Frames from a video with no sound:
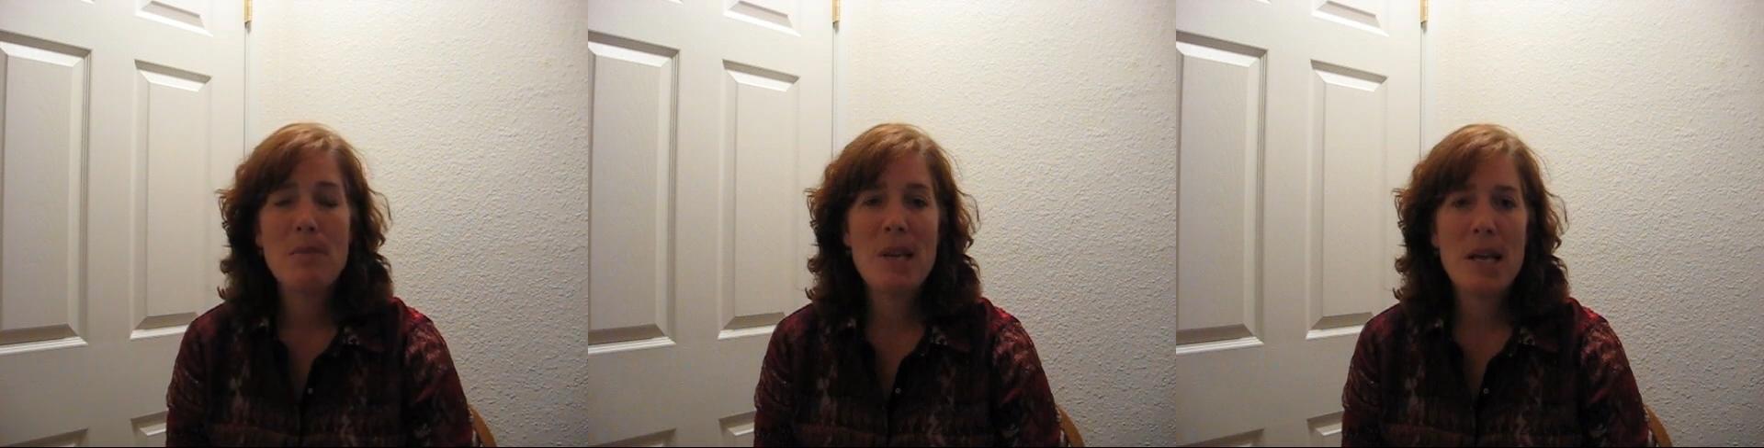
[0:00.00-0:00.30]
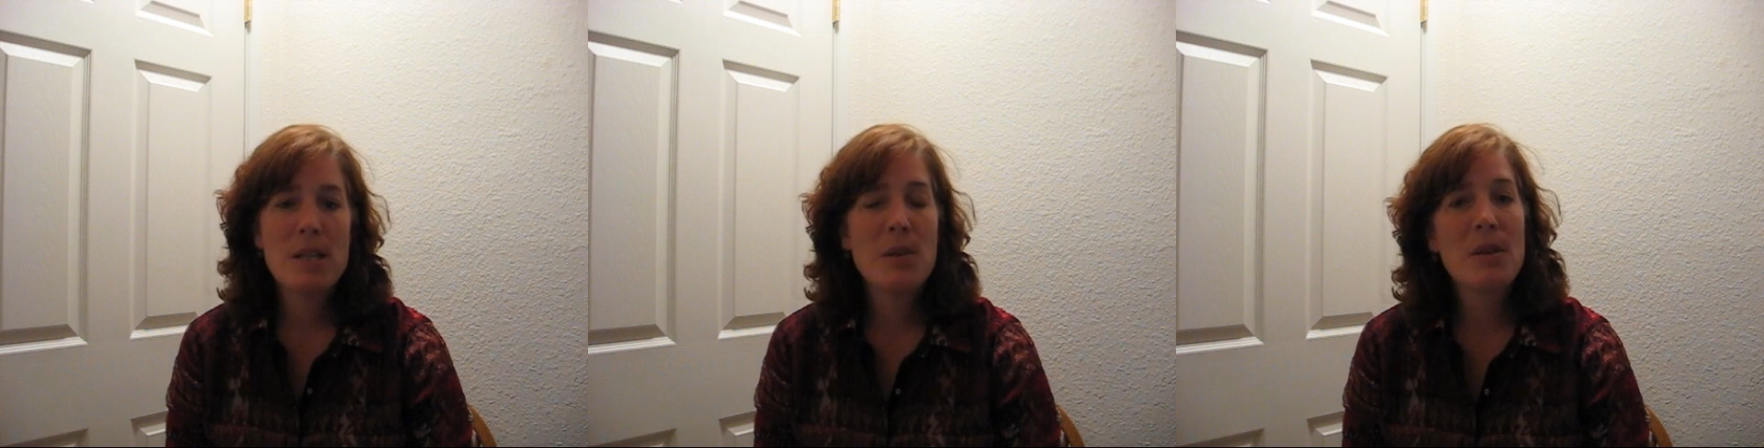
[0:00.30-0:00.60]

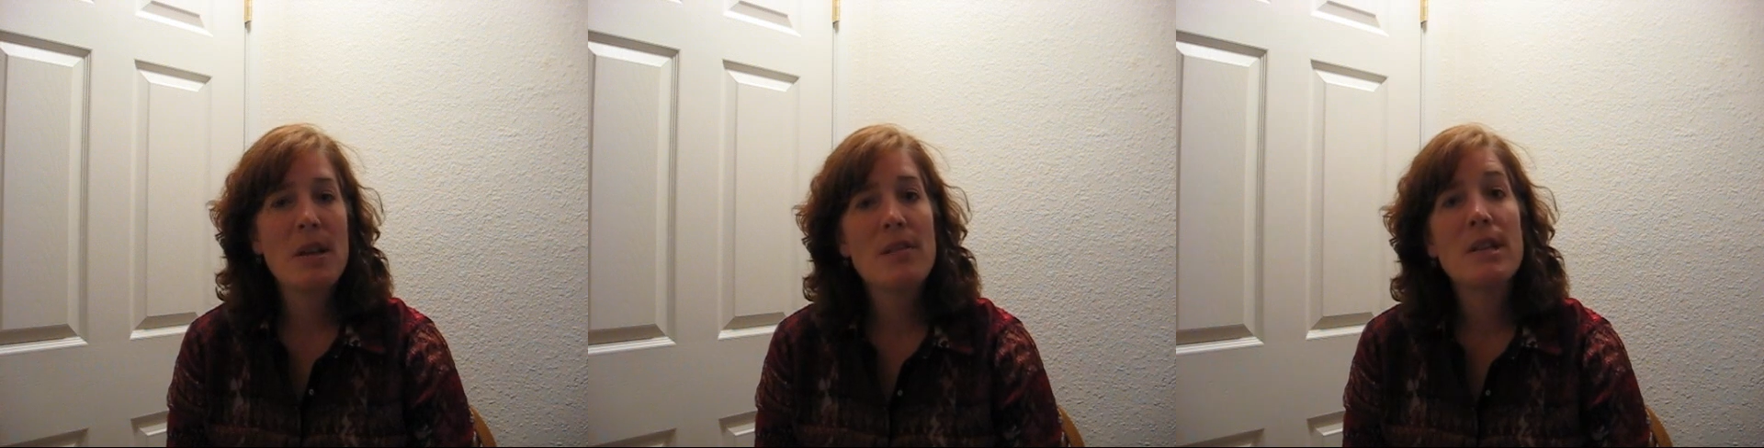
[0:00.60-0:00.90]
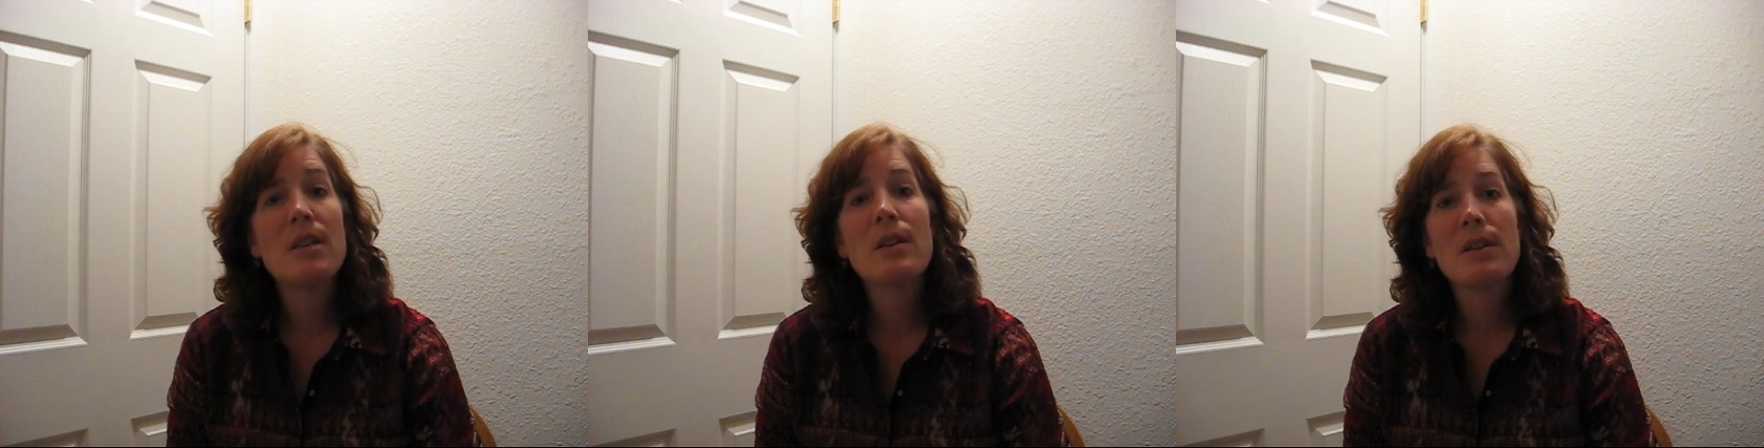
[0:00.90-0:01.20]
BA
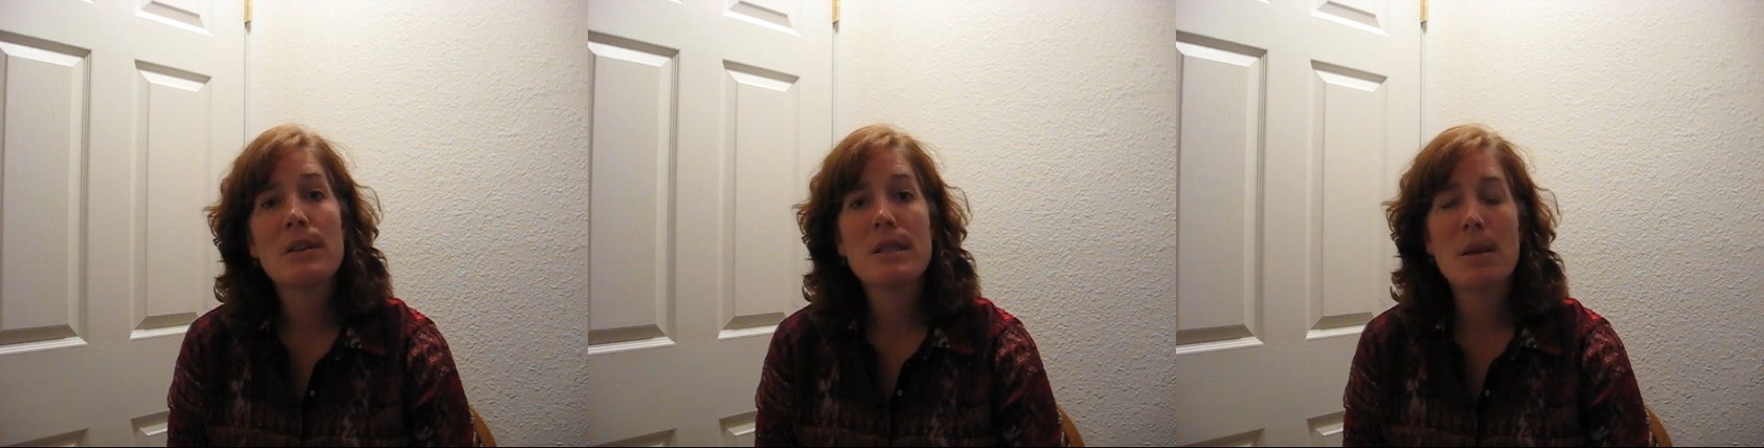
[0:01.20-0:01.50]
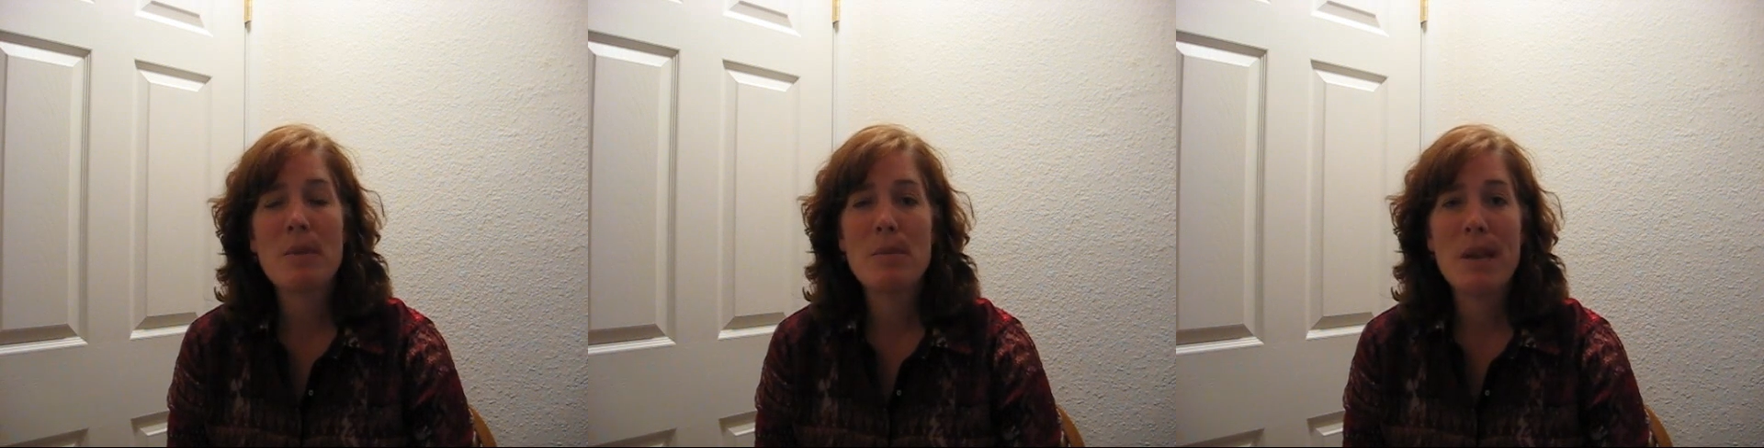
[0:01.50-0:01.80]
211, you learned
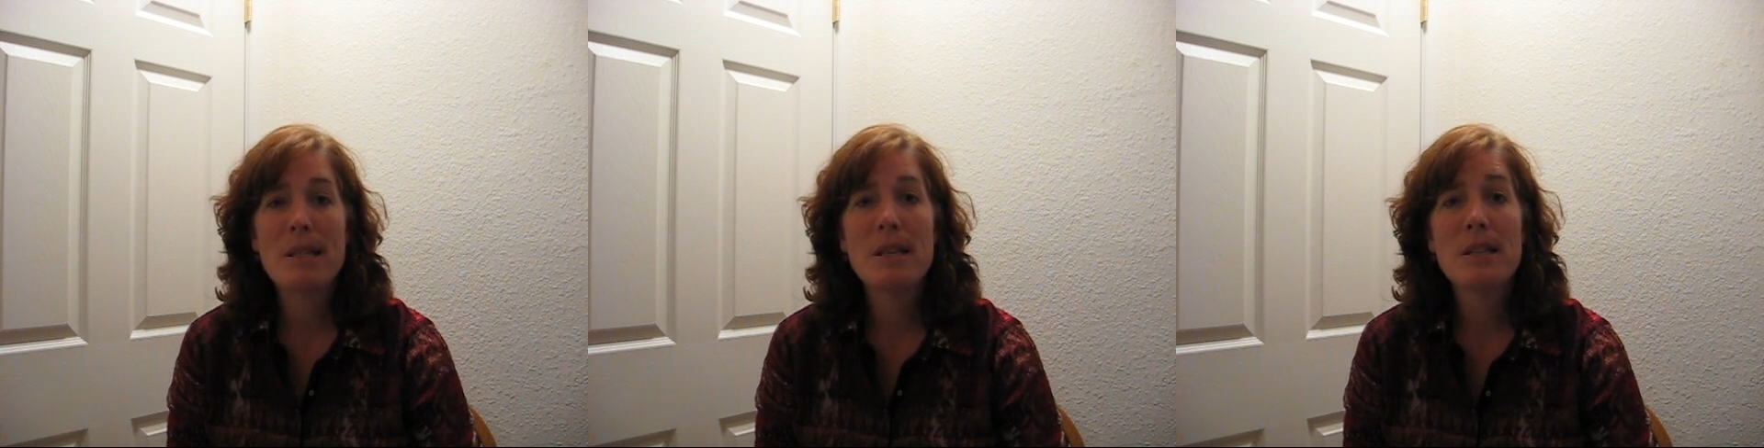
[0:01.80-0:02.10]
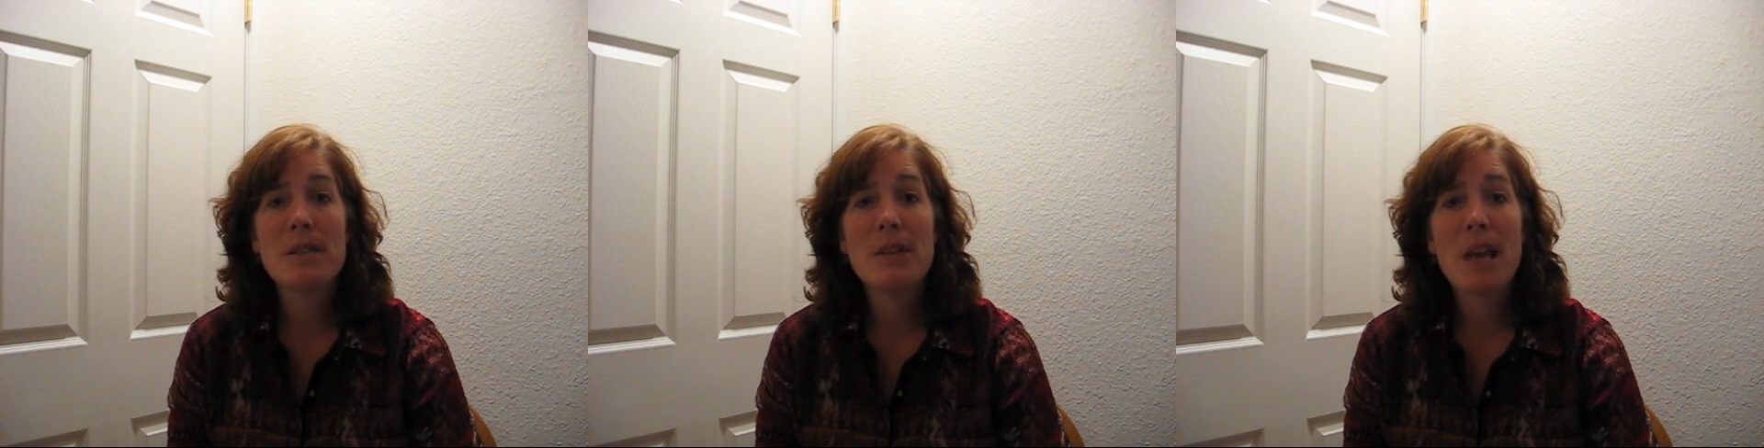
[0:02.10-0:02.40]
some of the
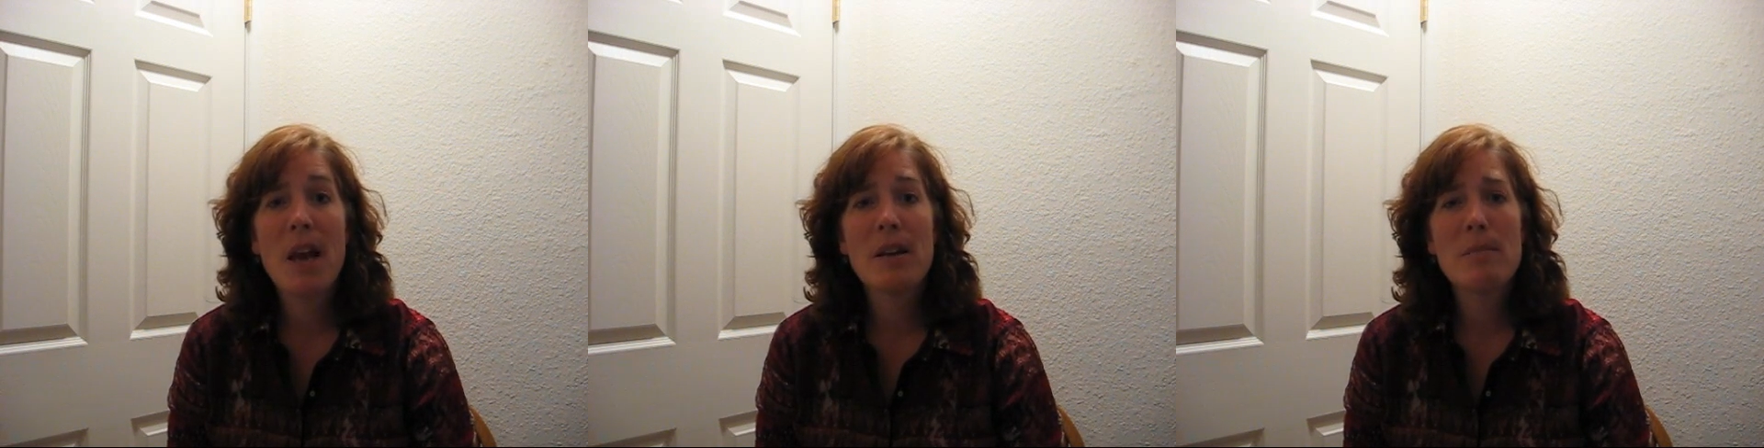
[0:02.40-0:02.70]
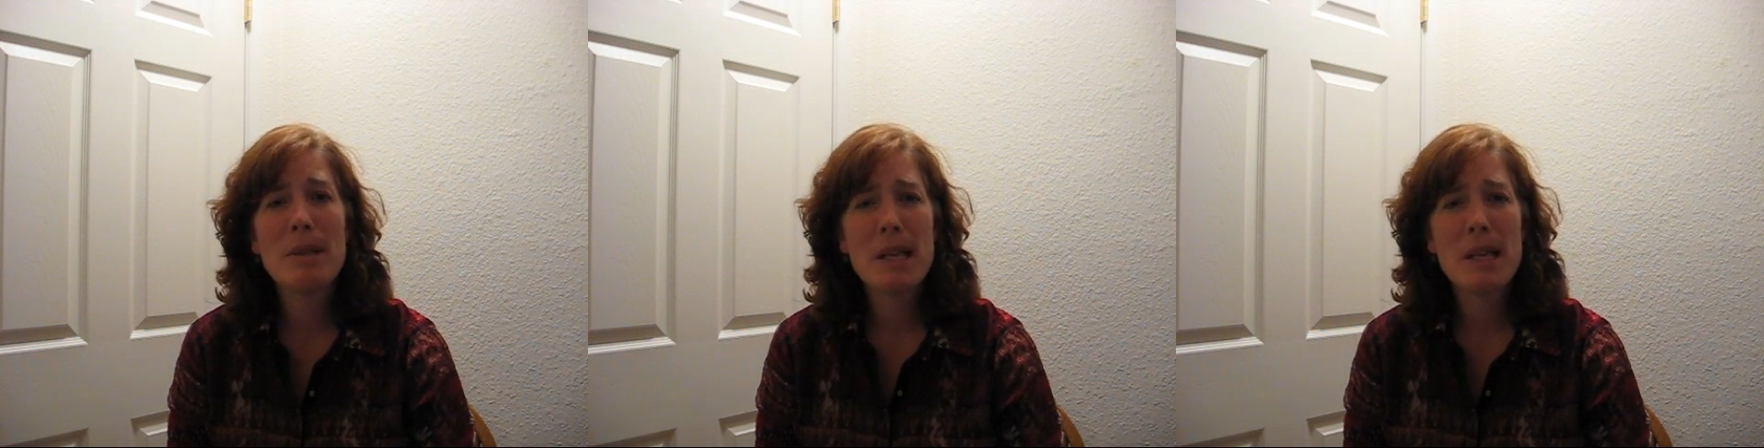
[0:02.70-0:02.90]
basics of accounting,